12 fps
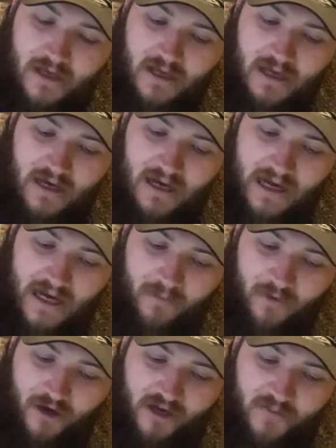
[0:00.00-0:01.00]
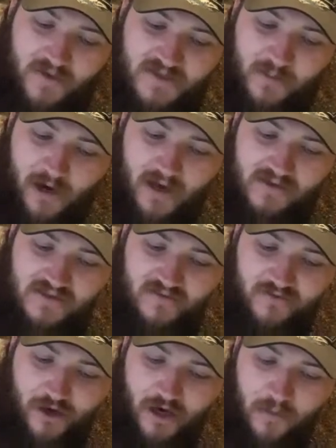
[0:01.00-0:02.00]
I'm not going to be surprised if
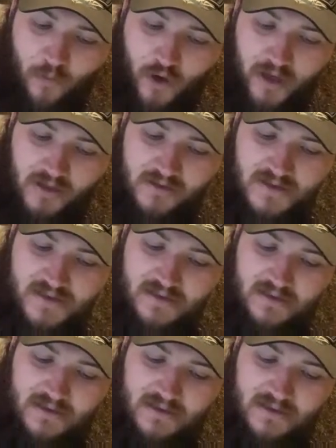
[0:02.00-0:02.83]
Dom wins.